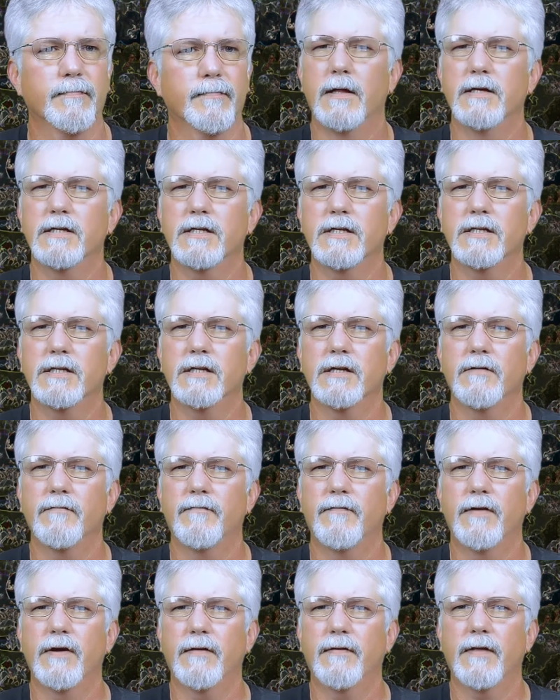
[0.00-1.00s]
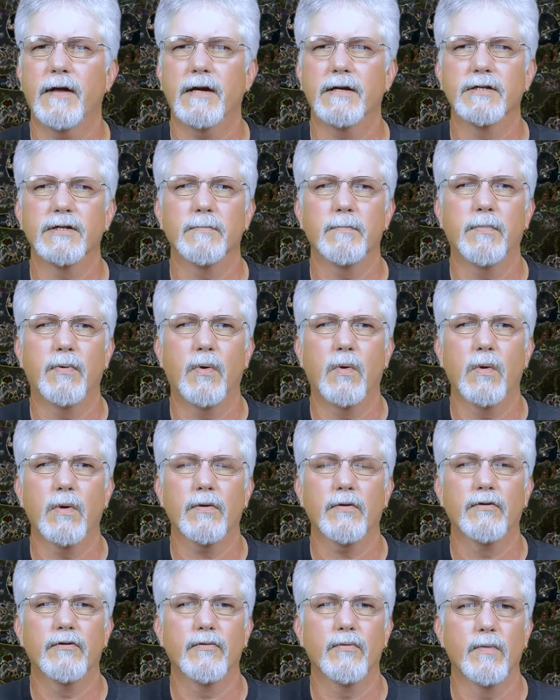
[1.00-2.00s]
This is an event that is
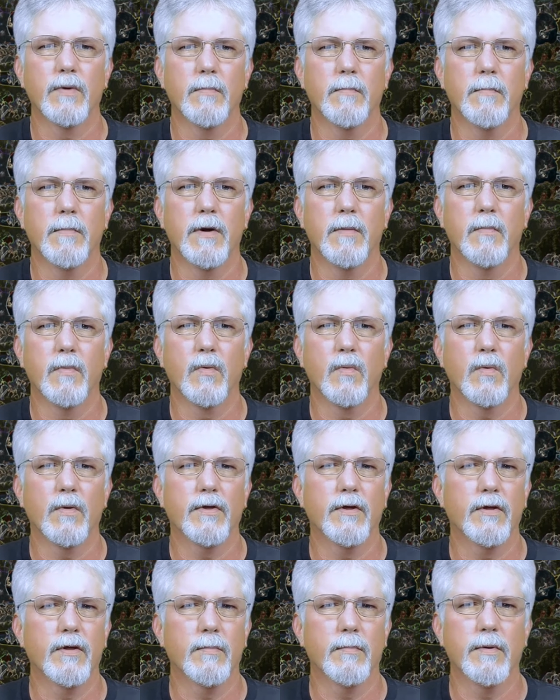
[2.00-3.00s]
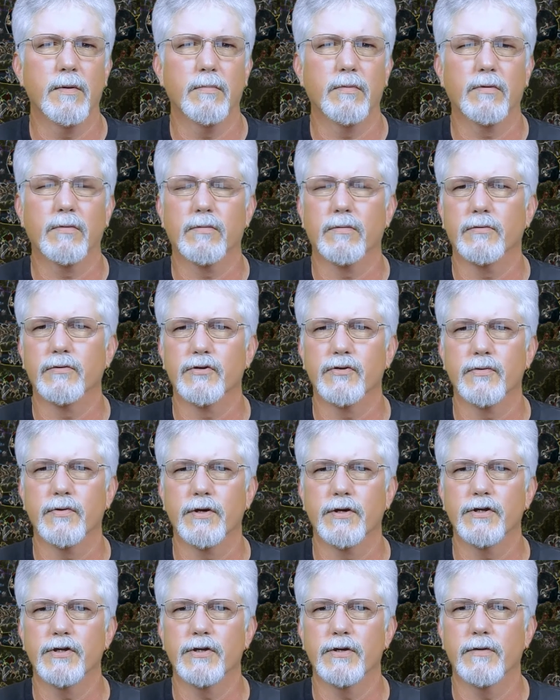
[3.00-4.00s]
important to remember within the biblical
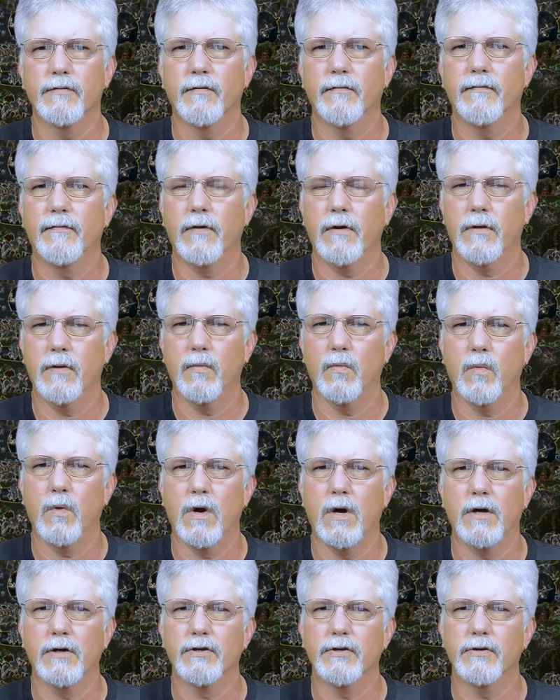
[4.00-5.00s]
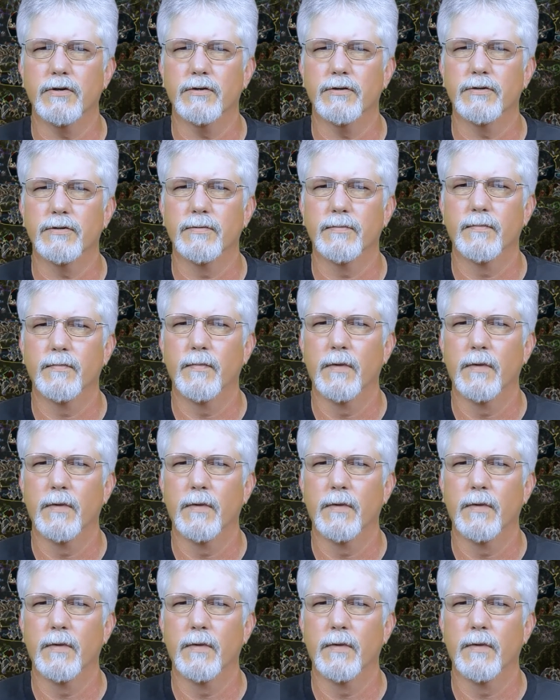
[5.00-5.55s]
tradition of the fallen watchers.